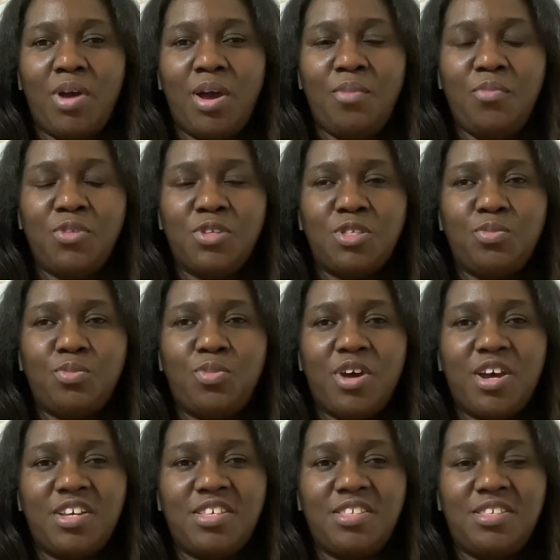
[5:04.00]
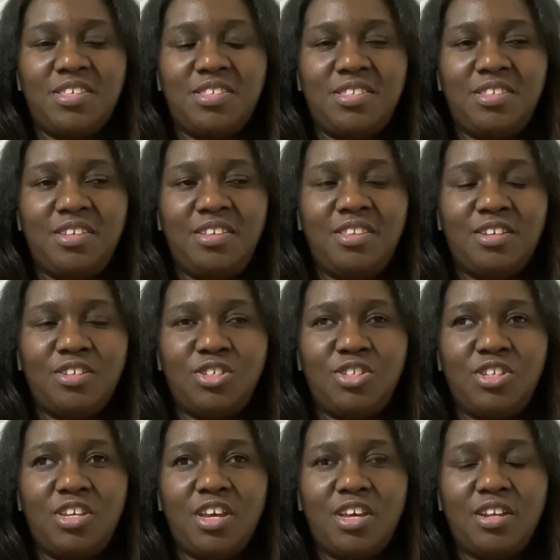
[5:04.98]
was surprised to see that
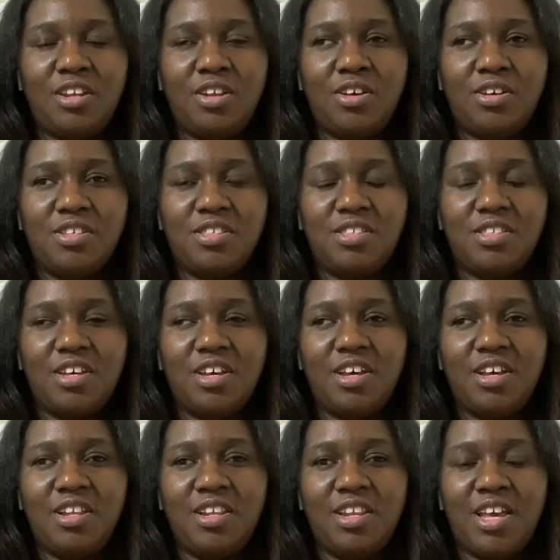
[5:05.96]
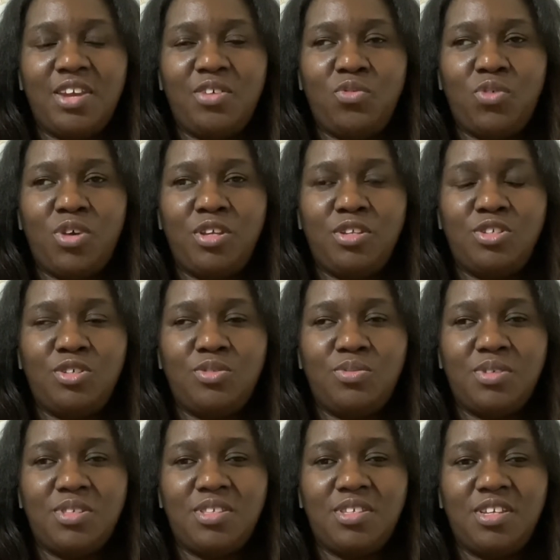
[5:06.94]
she had lost a lot of weight. She
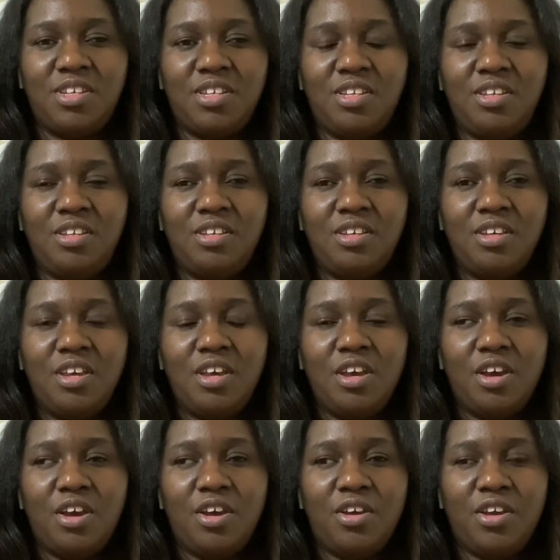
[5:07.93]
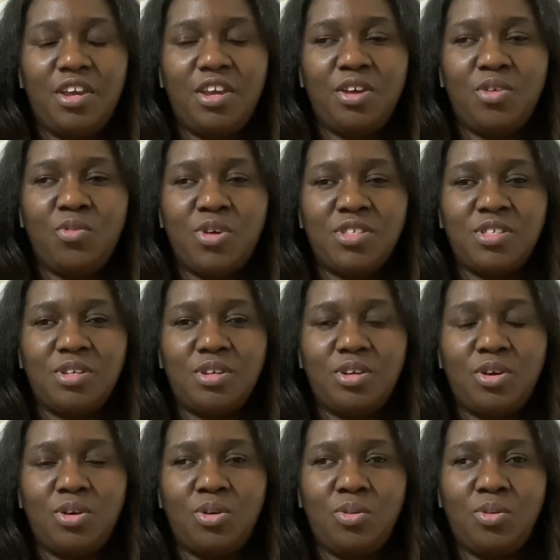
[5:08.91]
was skinny. Her hair wasn't
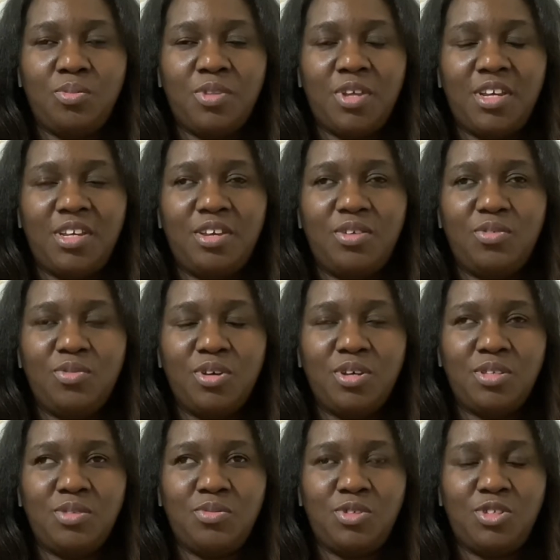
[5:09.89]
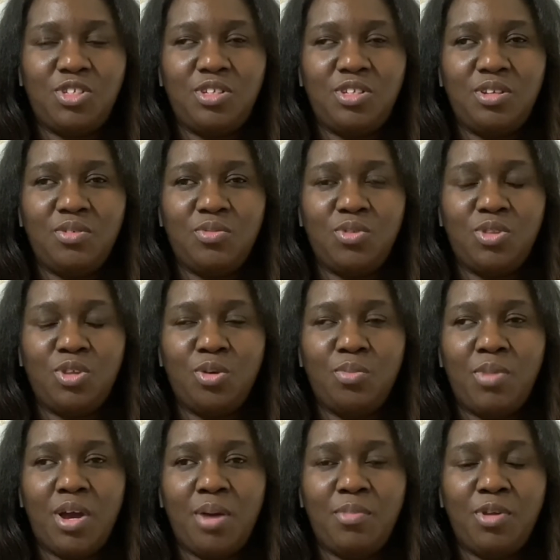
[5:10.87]
combed like it was when she lived with her
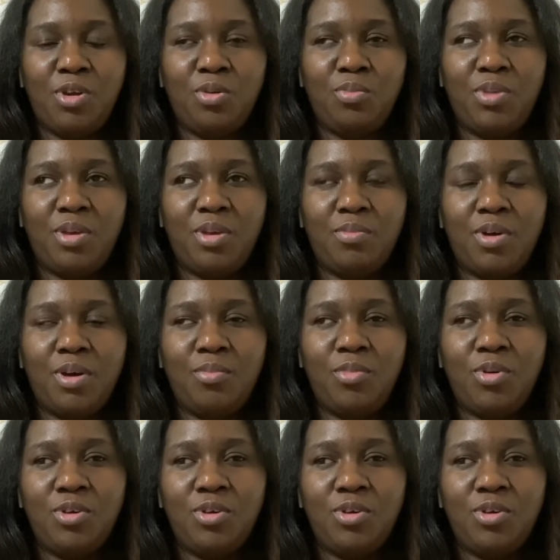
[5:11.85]
mom and her big mama.